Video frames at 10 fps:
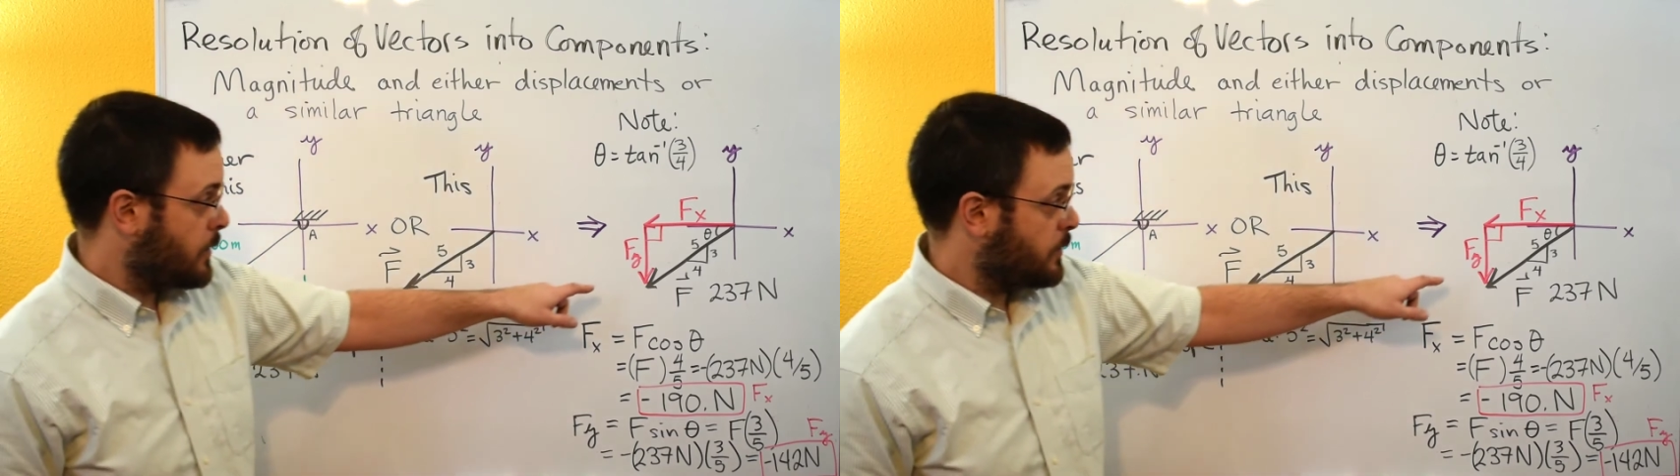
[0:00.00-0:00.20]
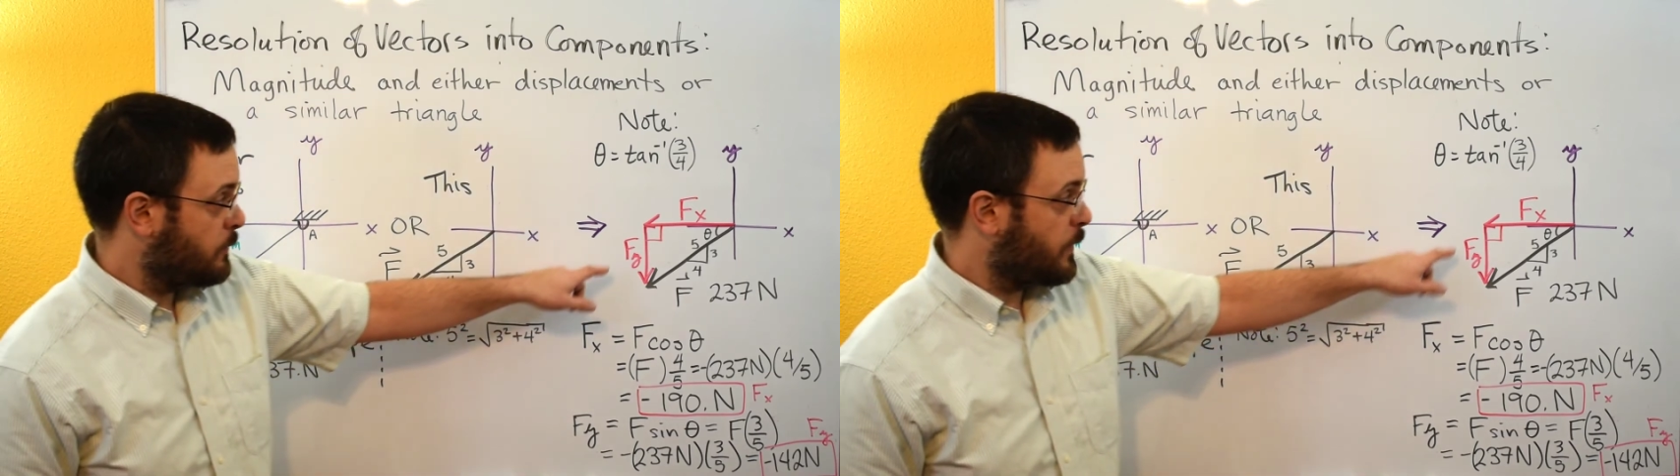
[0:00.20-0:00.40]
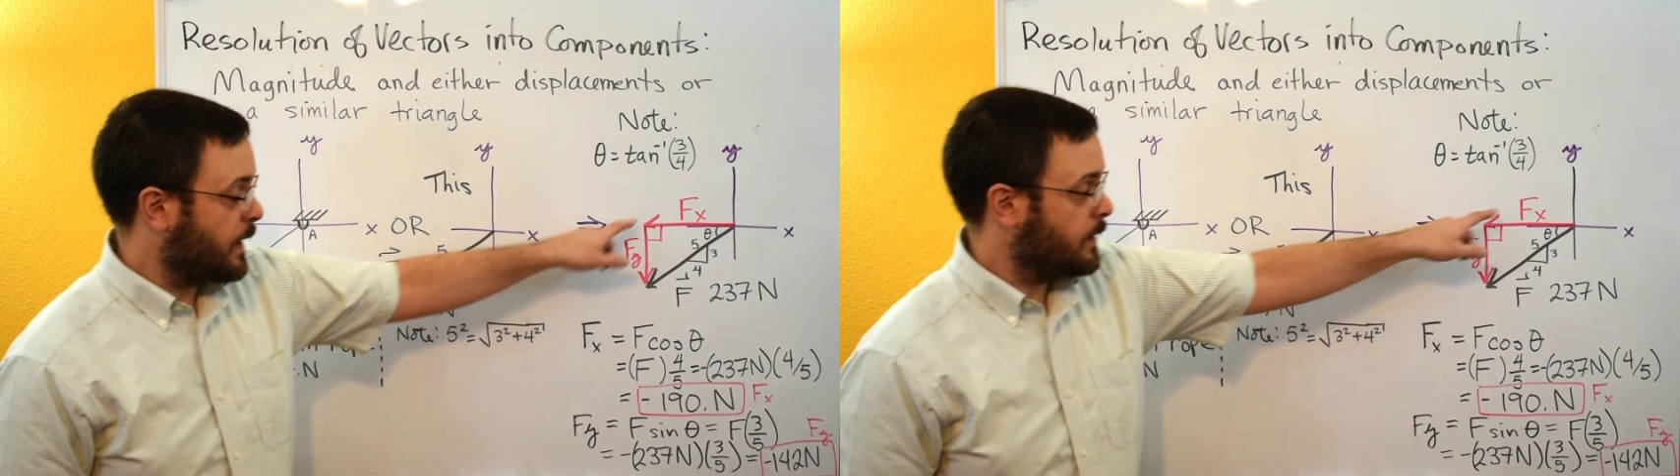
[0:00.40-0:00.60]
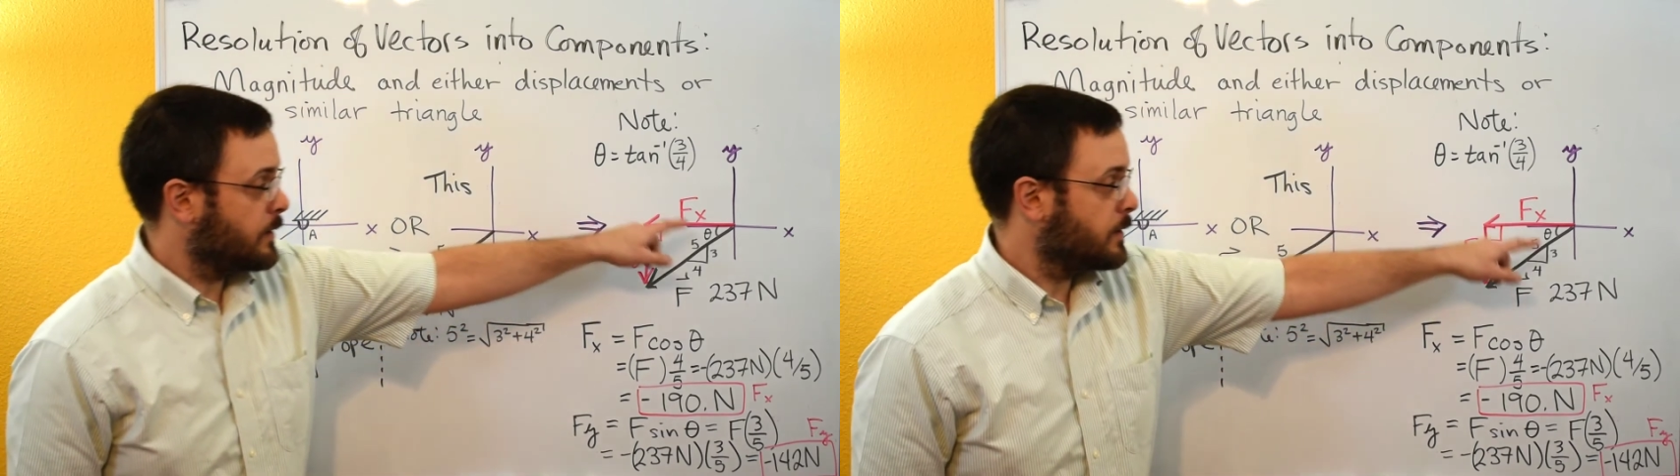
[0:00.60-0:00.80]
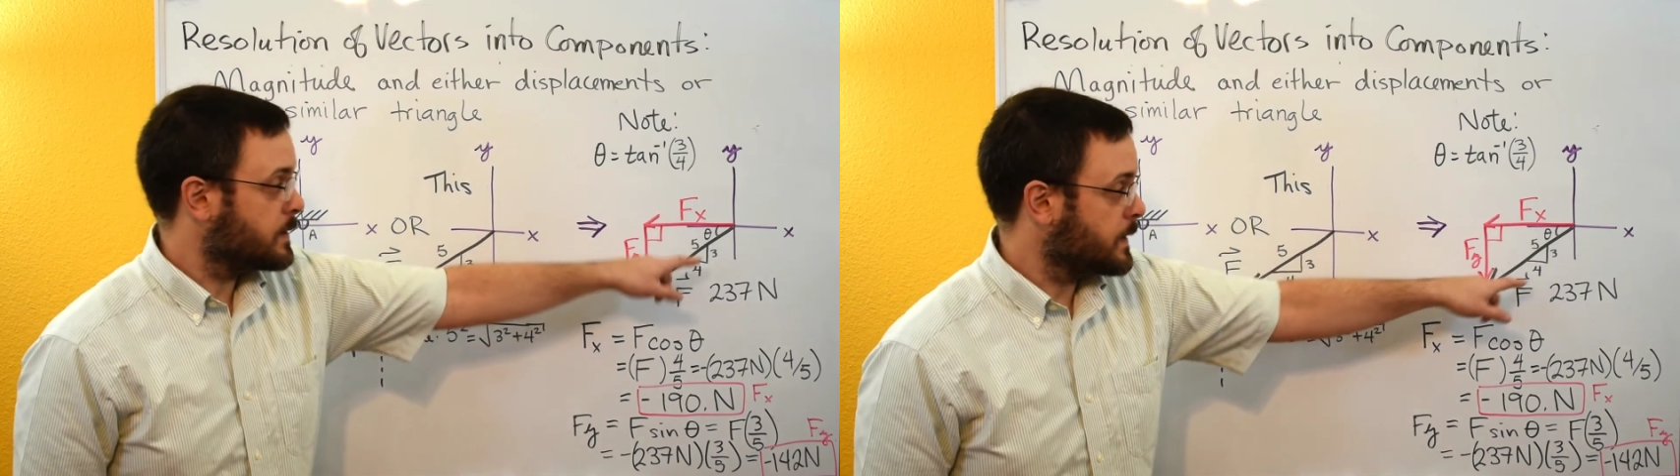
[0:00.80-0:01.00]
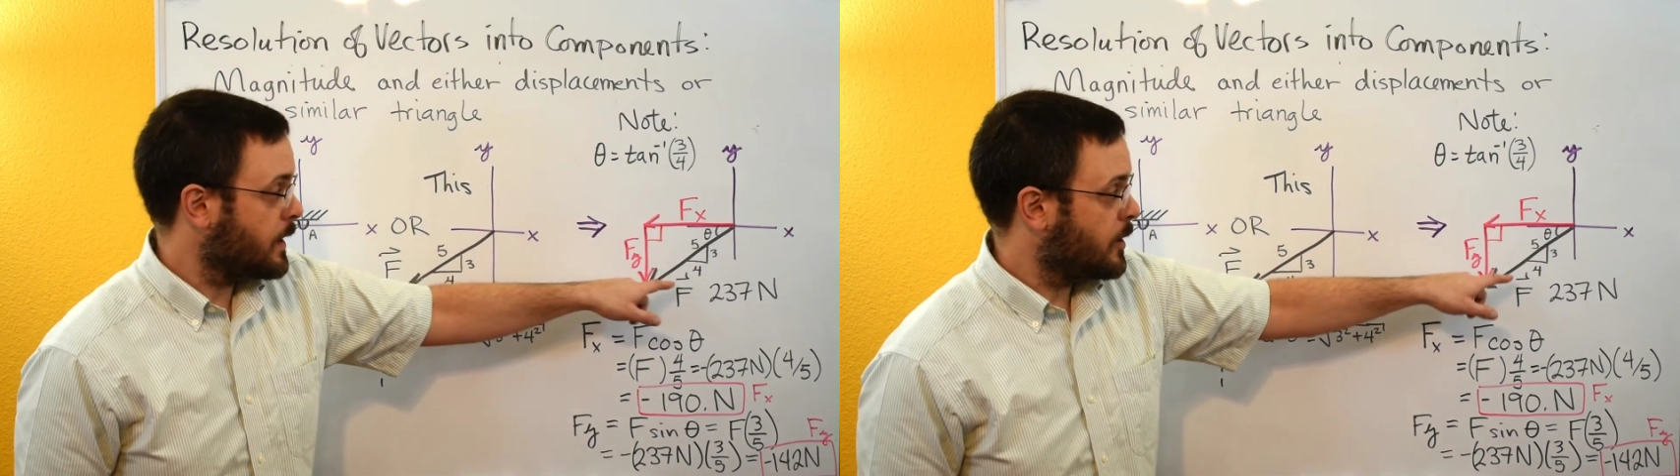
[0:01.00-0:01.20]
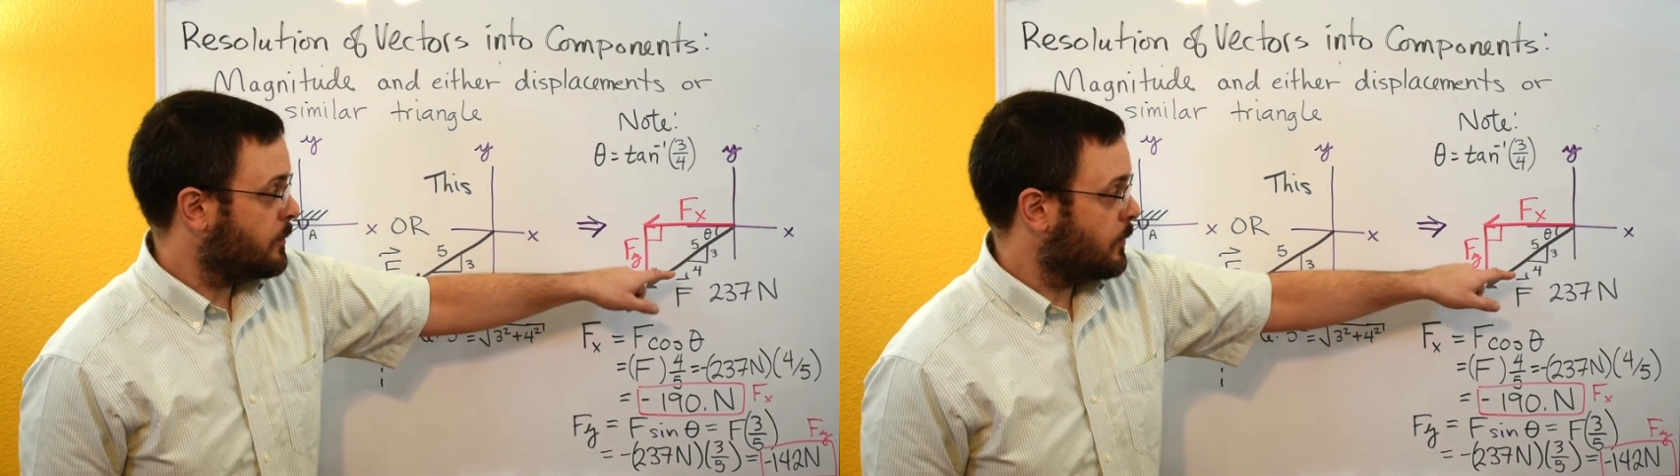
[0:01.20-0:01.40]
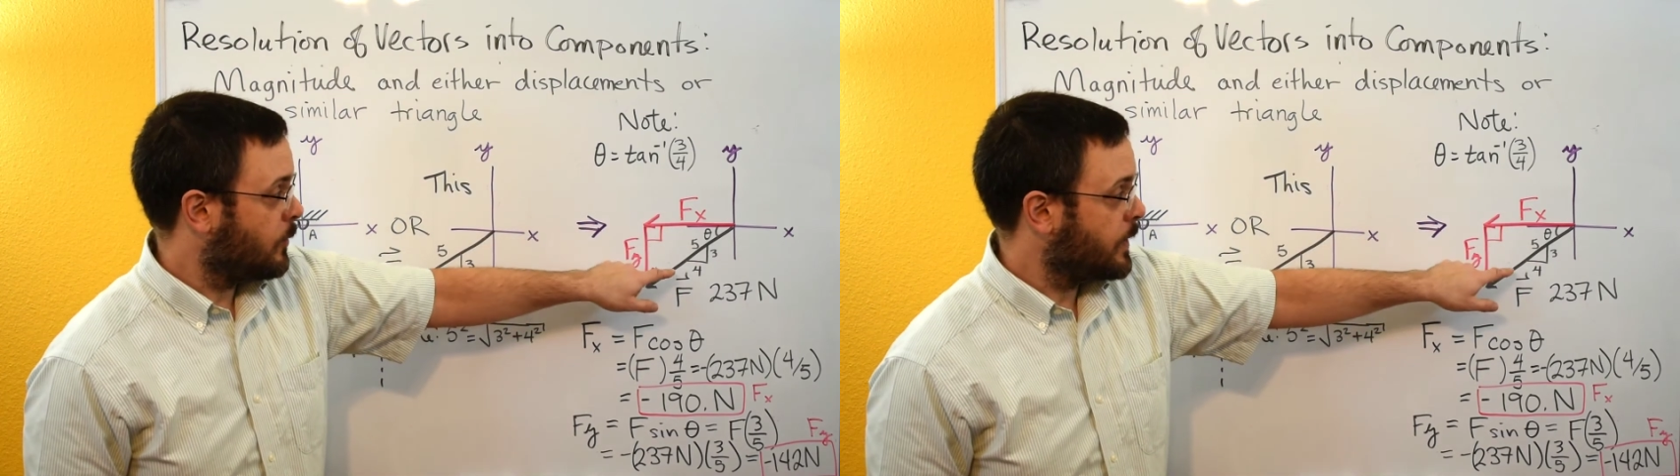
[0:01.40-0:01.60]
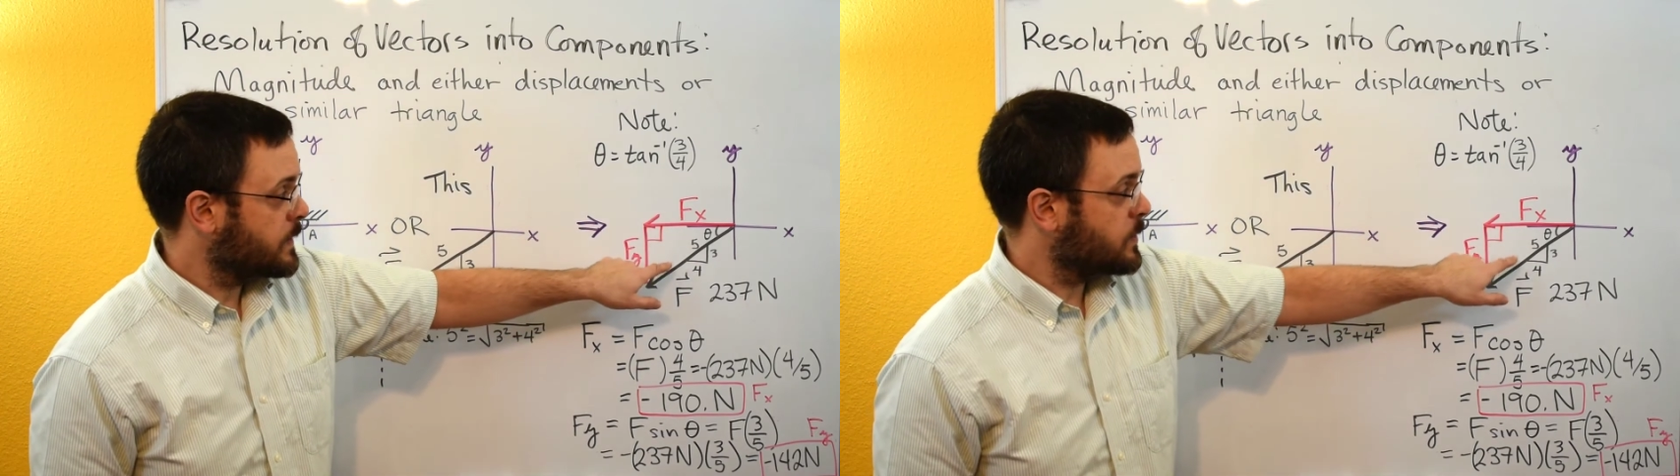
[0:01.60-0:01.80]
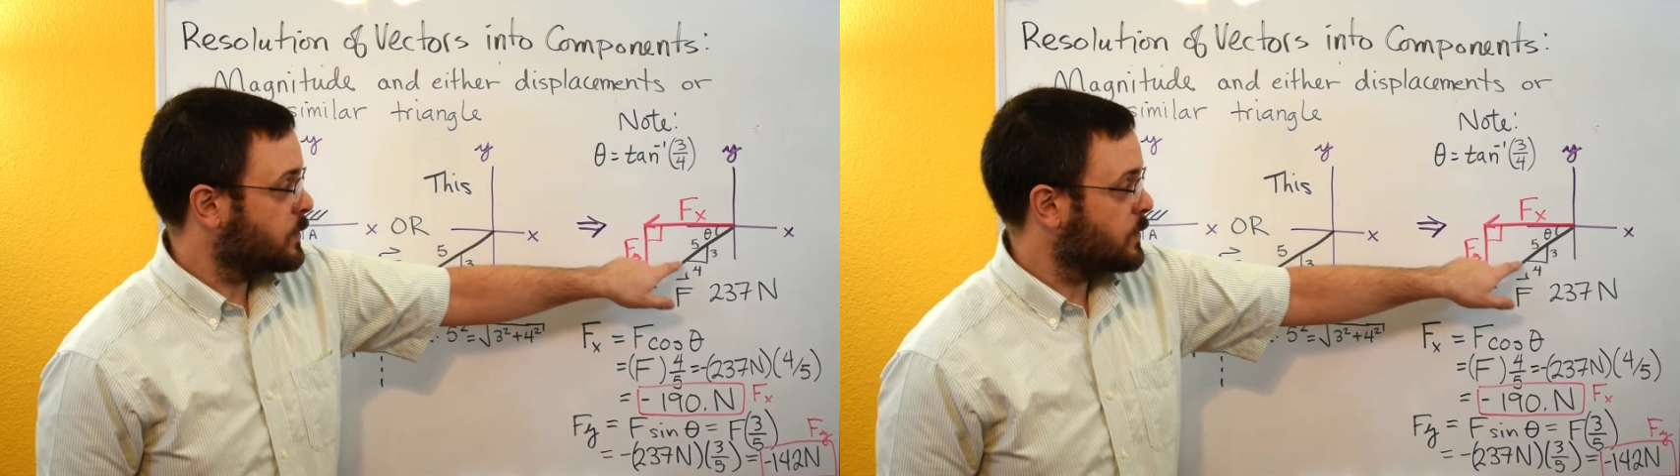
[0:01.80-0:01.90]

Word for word: dividing this up once